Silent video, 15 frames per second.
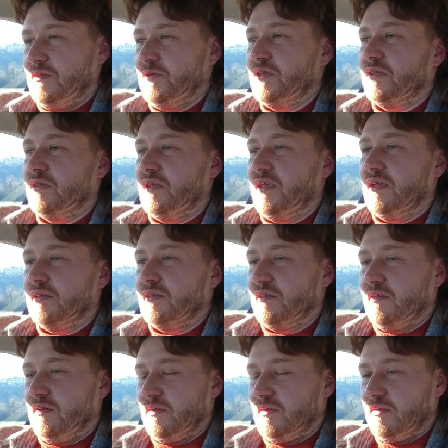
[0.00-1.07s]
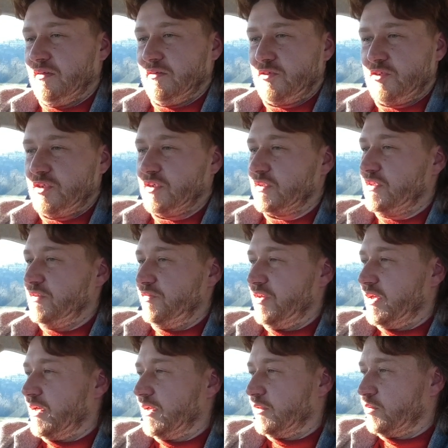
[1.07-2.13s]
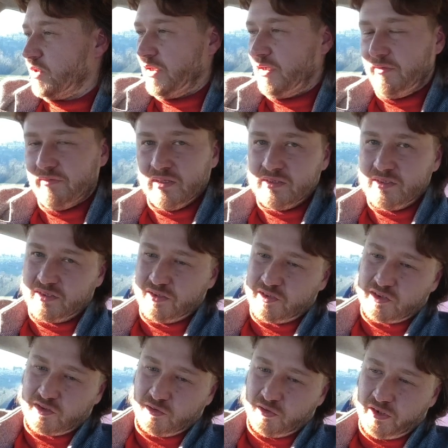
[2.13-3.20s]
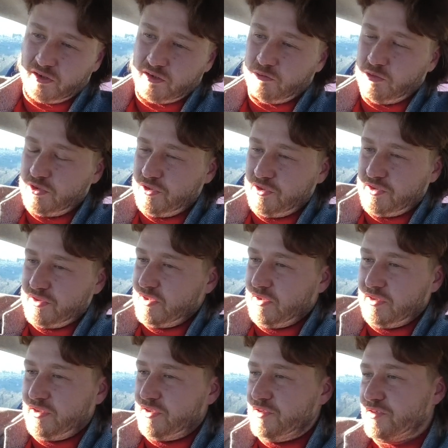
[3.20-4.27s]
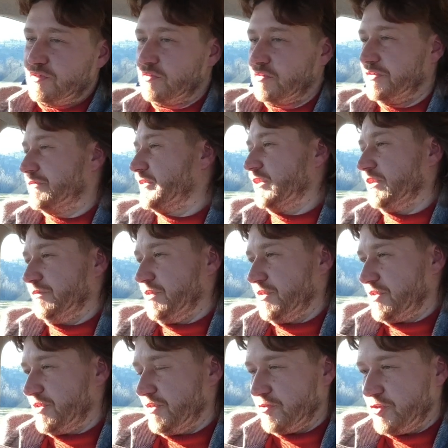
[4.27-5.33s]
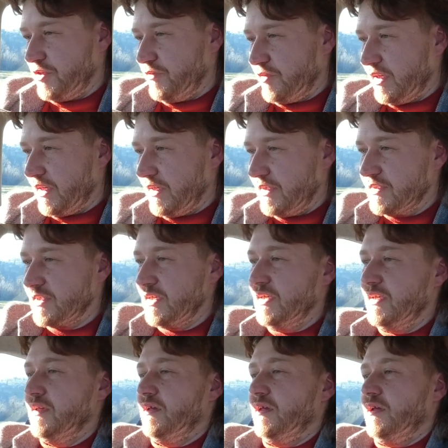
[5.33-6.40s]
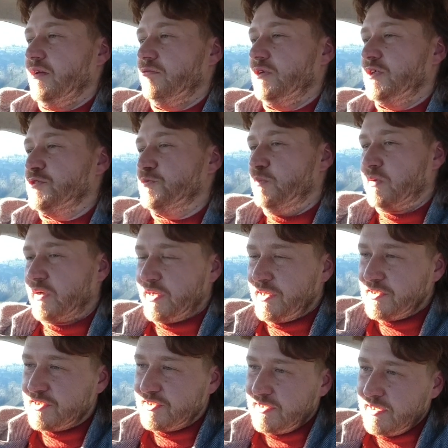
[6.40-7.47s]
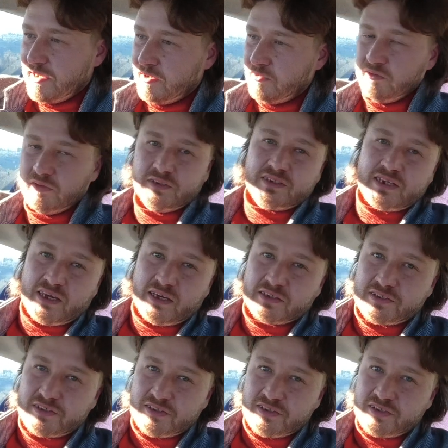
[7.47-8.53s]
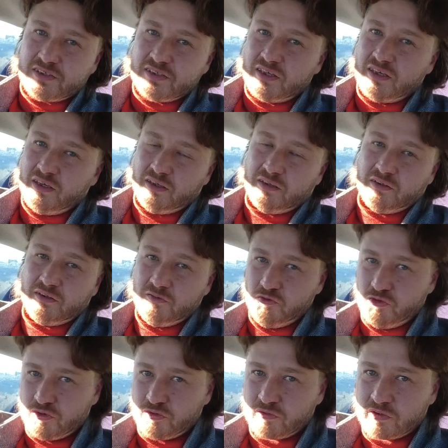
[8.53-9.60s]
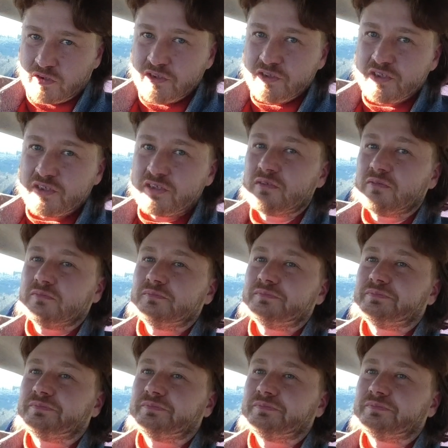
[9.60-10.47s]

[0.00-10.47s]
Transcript: you can get the Certificato Rilevanza Storica, which is the historic relevance certificate, which brings down the taxes and insurance.